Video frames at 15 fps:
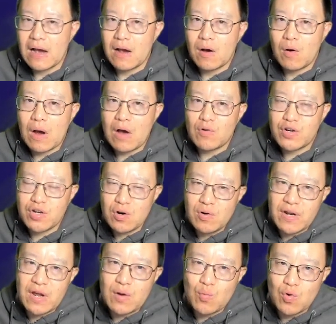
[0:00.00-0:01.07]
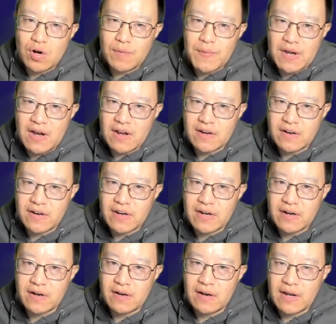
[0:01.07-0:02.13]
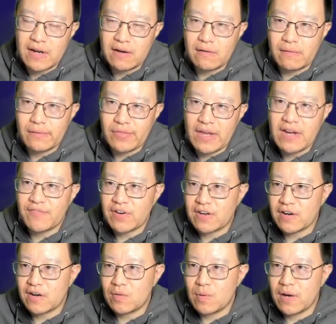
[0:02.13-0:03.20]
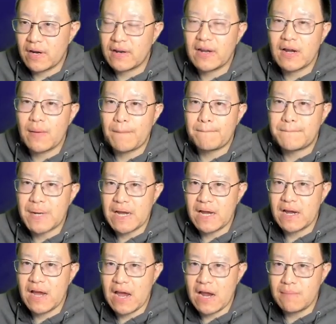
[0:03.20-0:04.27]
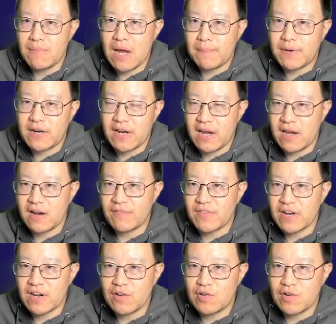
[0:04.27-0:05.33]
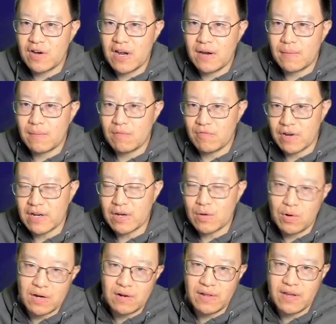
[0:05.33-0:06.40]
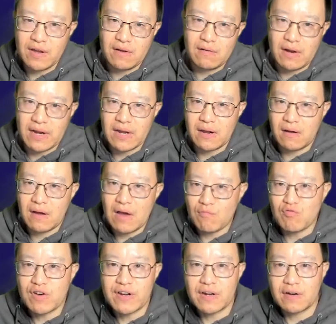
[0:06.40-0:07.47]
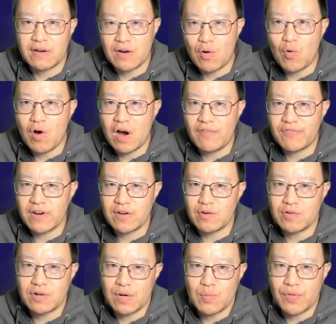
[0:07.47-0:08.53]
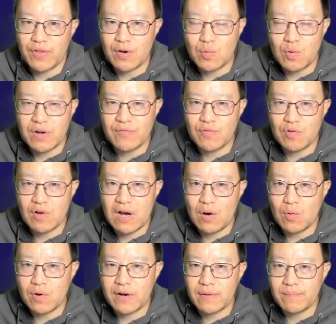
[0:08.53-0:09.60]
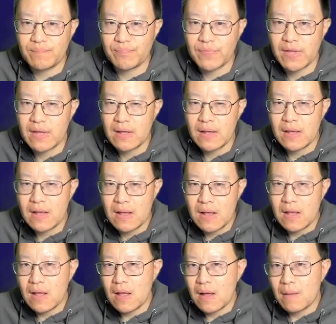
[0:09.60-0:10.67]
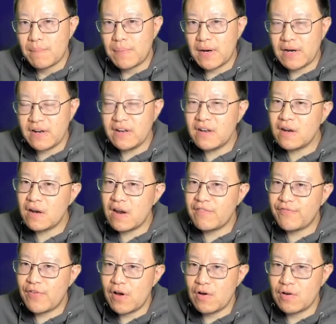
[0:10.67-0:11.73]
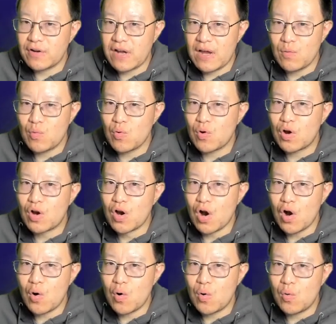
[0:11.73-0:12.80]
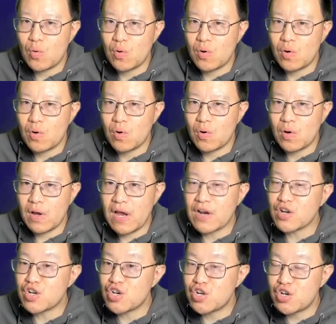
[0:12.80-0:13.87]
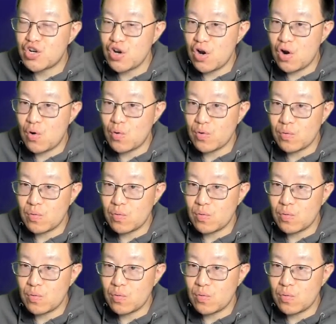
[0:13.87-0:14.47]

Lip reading: How Shodan works behind the scene is like, think of it this way: it's like a big Nmap scan of the internet really quickly, like every so often, usually within 24 hours. But this is as far as I will go and show,